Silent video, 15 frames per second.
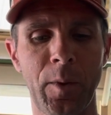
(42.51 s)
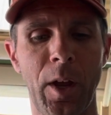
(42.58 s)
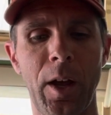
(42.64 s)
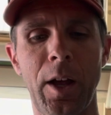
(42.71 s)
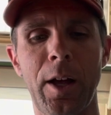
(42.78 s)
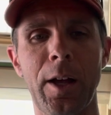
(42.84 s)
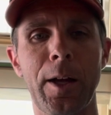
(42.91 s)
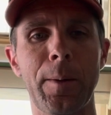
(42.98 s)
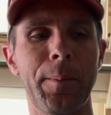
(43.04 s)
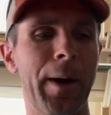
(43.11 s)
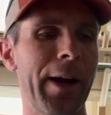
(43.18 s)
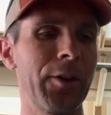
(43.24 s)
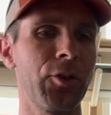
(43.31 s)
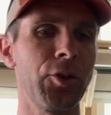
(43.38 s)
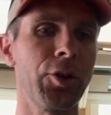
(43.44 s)

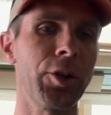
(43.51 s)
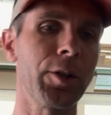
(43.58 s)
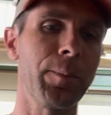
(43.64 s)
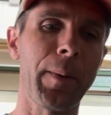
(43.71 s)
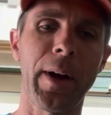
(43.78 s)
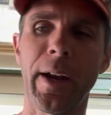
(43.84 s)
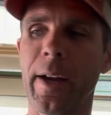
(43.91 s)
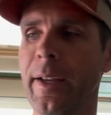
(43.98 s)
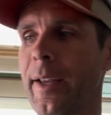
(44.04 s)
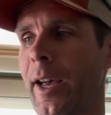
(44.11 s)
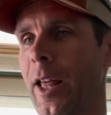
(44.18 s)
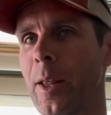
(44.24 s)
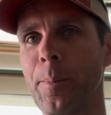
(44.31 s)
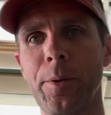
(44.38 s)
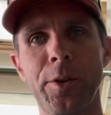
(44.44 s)
I took my
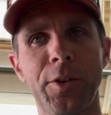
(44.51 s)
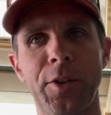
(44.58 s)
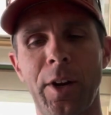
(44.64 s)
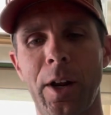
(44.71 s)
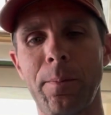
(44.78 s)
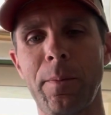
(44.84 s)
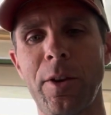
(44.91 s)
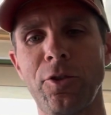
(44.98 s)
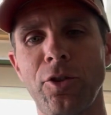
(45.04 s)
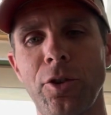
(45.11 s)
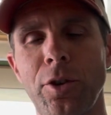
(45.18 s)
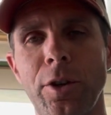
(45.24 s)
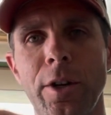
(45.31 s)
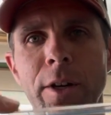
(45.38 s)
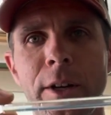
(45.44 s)
calipers and I
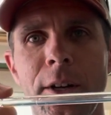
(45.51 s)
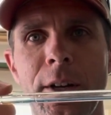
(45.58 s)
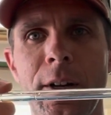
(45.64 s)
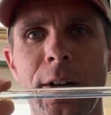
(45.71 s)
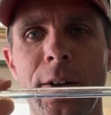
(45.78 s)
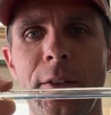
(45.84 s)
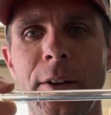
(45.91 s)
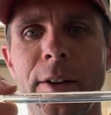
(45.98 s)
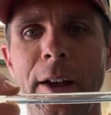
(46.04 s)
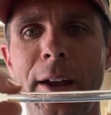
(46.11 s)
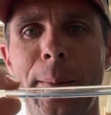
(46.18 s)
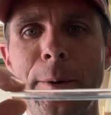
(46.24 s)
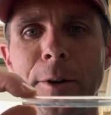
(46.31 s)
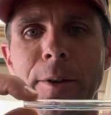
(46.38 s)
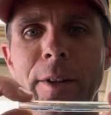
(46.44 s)
measured the
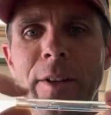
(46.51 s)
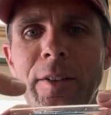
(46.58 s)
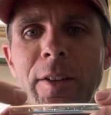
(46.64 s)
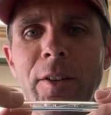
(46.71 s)
diameter of this.